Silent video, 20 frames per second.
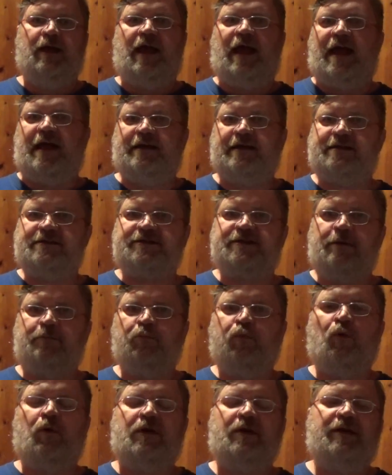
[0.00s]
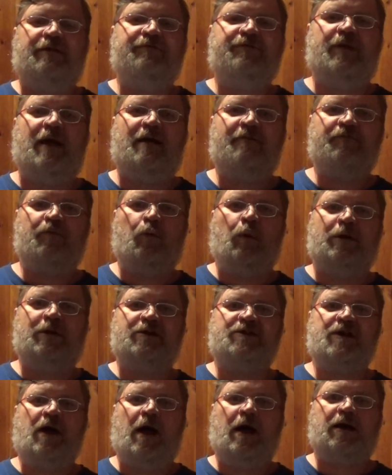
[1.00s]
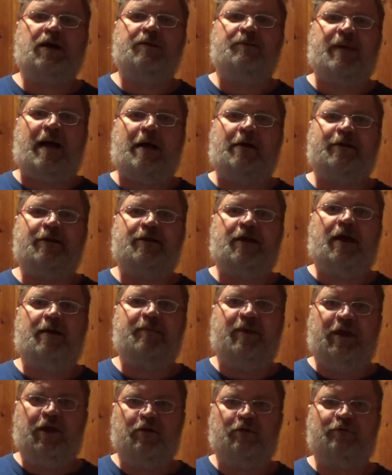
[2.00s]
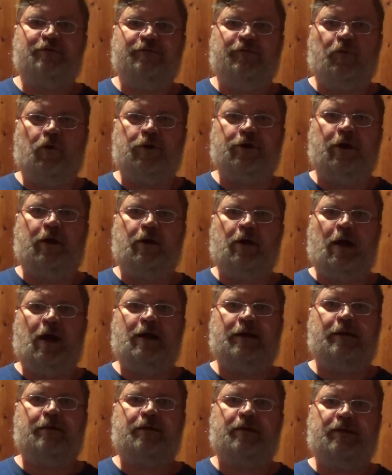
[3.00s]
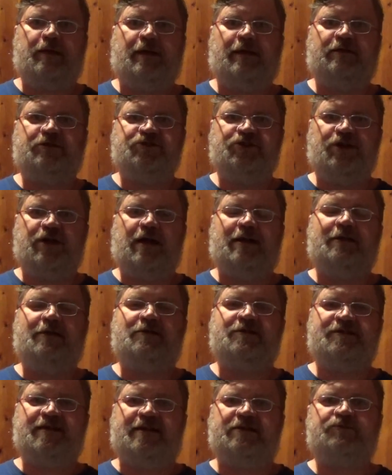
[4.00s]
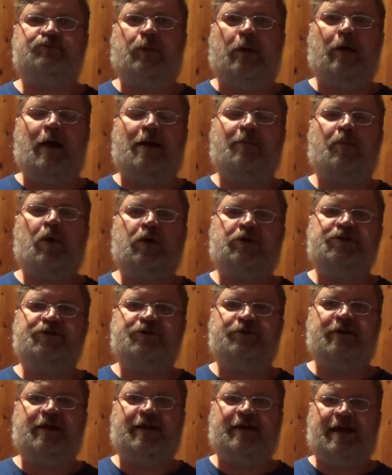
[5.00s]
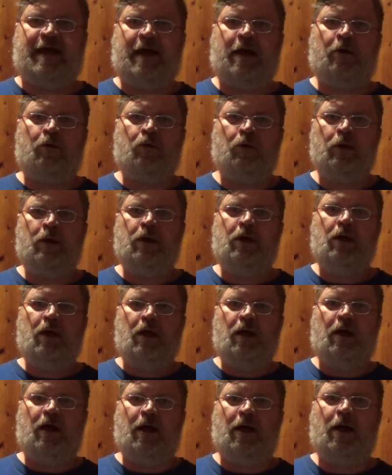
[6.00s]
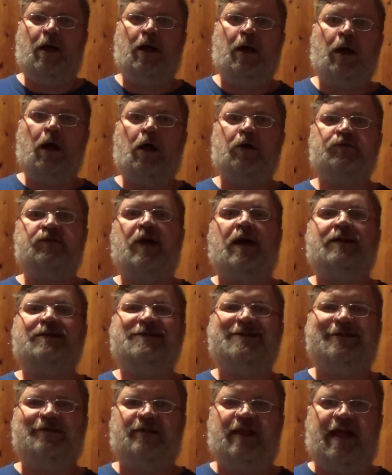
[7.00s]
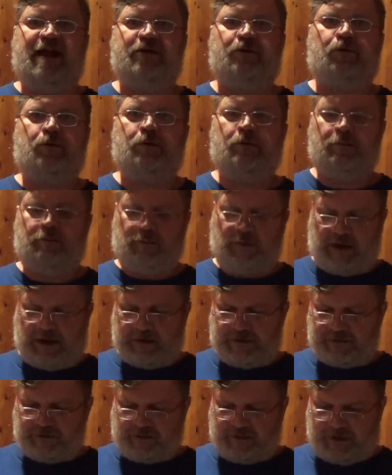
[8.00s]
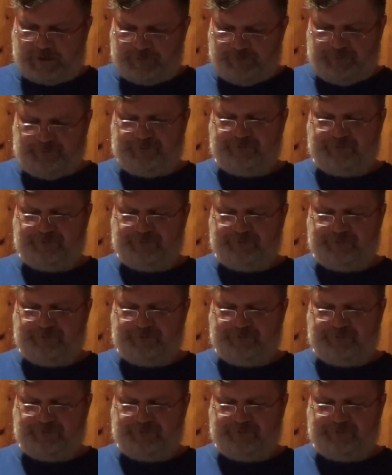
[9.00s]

And at some point, if you ever want to talk about it, I'm here for you, kind of thing. And she kind of says, well, I'm on duty now. I'll talk to you later, kind of thing.